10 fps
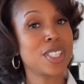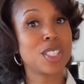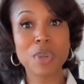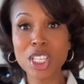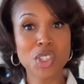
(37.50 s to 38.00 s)

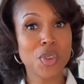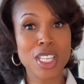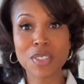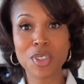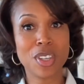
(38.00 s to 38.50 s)
sweet treats,
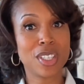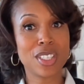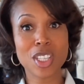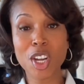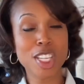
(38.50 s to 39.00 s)
for your
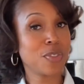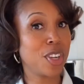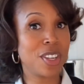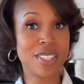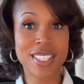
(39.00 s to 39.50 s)
desserts, for
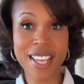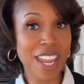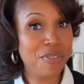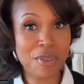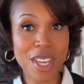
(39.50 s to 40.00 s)
your
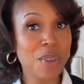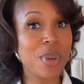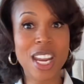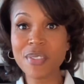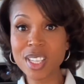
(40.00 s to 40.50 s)
savory,
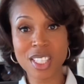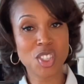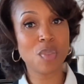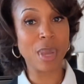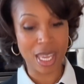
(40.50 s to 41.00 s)
whatever it is that
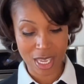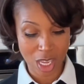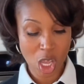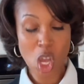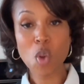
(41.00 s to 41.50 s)
you're baking.
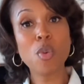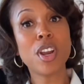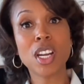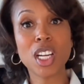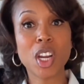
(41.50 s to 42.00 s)
We're going
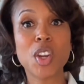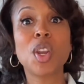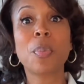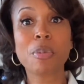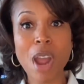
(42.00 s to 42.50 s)
to learn the
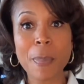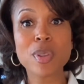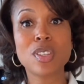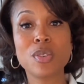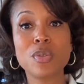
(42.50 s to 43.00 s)
proper
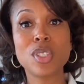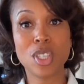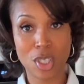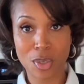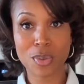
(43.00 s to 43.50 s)
tools to
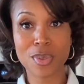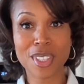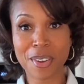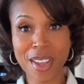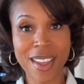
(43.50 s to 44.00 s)
use,
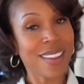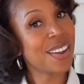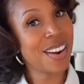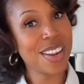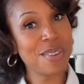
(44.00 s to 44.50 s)
okay?
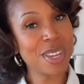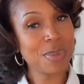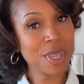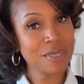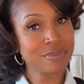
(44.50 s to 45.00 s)
Are you with
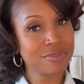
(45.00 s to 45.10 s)
me?